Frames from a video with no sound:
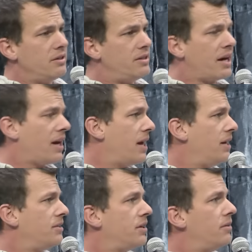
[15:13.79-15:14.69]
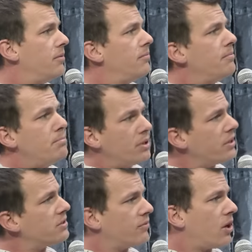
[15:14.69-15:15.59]
decades and
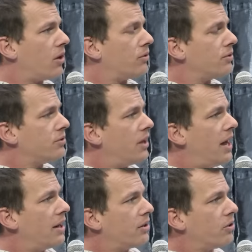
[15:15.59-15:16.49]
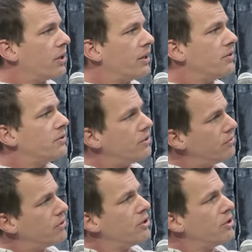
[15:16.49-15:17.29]
billions of dollars, and looking to,